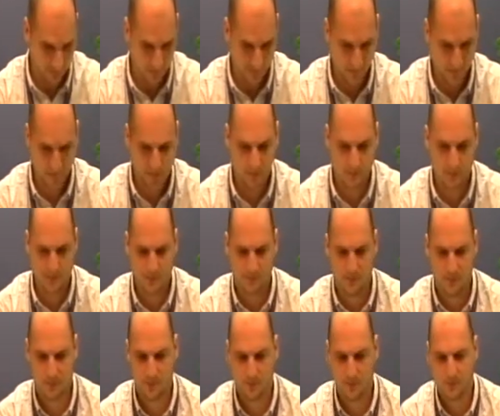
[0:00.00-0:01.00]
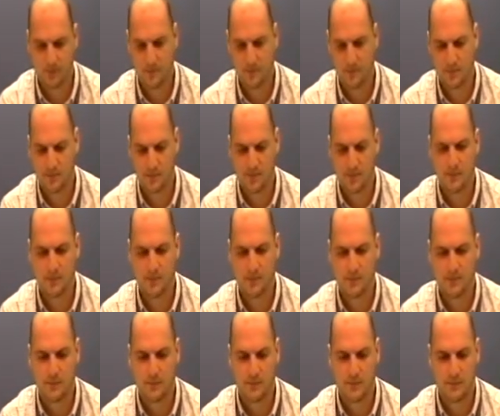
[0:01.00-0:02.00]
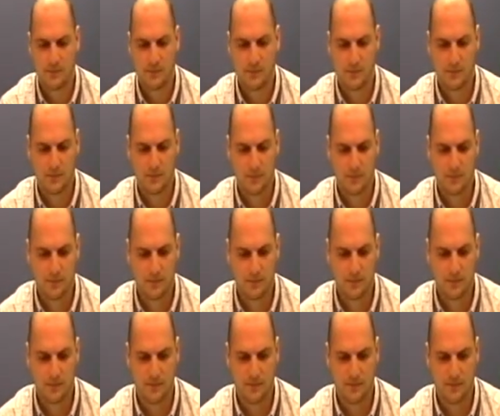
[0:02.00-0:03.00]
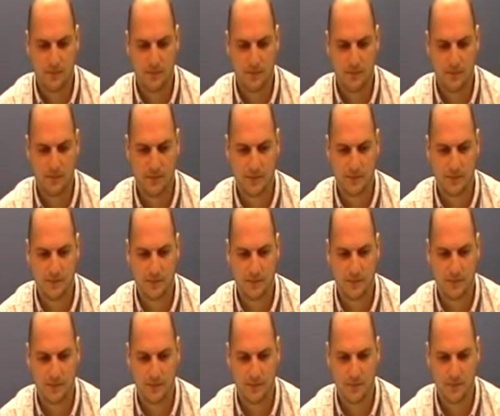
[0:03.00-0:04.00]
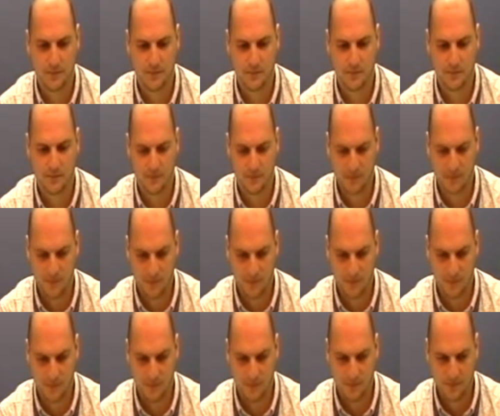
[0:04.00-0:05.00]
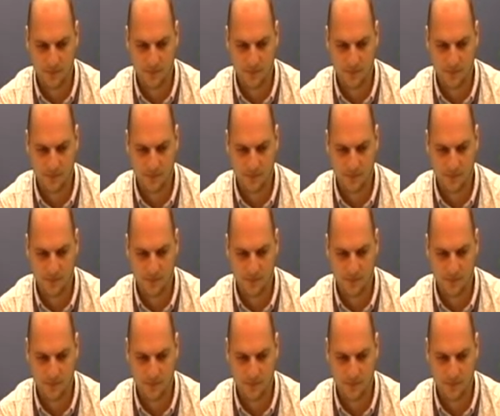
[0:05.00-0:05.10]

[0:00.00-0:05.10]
No words are spoken by the person on screen.